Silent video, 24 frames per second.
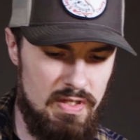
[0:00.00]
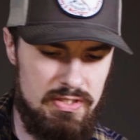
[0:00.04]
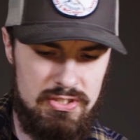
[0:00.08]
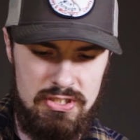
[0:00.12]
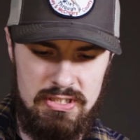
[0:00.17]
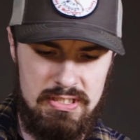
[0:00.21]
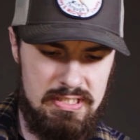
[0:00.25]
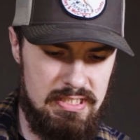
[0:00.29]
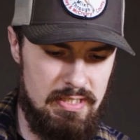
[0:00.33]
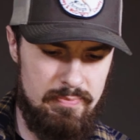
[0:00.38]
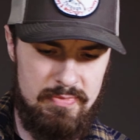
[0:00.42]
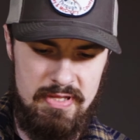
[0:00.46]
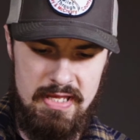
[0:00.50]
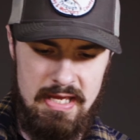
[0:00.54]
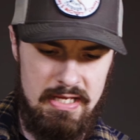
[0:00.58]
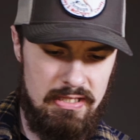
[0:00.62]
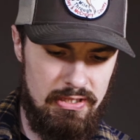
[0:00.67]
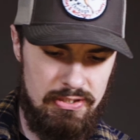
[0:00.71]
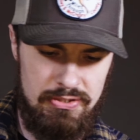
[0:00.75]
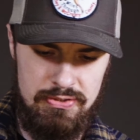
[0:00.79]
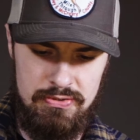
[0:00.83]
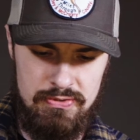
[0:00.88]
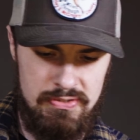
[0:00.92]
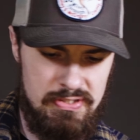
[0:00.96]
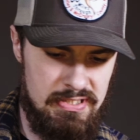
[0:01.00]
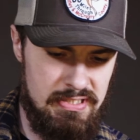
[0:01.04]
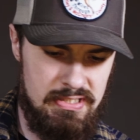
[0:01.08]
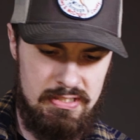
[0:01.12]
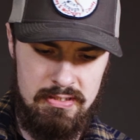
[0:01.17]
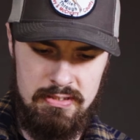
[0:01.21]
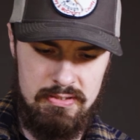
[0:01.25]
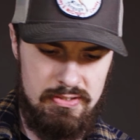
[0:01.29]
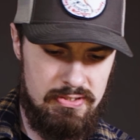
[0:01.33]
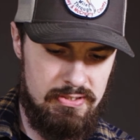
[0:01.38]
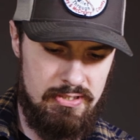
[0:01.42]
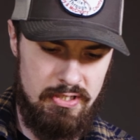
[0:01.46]
Just some of that loose
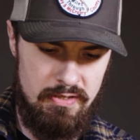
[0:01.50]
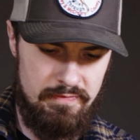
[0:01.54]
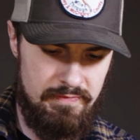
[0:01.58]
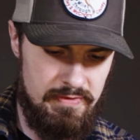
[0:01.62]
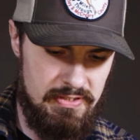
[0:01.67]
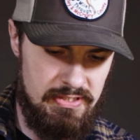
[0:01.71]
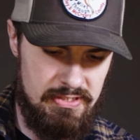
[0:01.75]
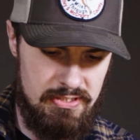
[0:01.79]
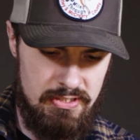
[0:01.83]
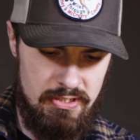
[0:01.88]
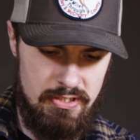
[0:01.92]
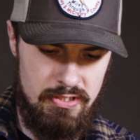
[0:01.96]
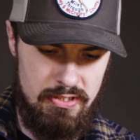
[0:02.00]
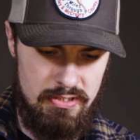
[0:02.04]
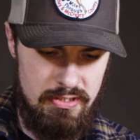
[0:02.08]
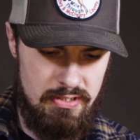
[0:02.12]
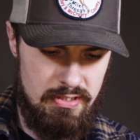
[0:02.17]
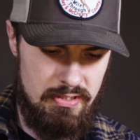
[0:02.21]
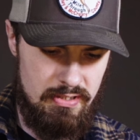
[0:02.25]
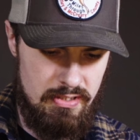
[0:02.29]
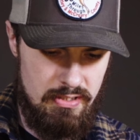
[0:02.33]
surface dirt.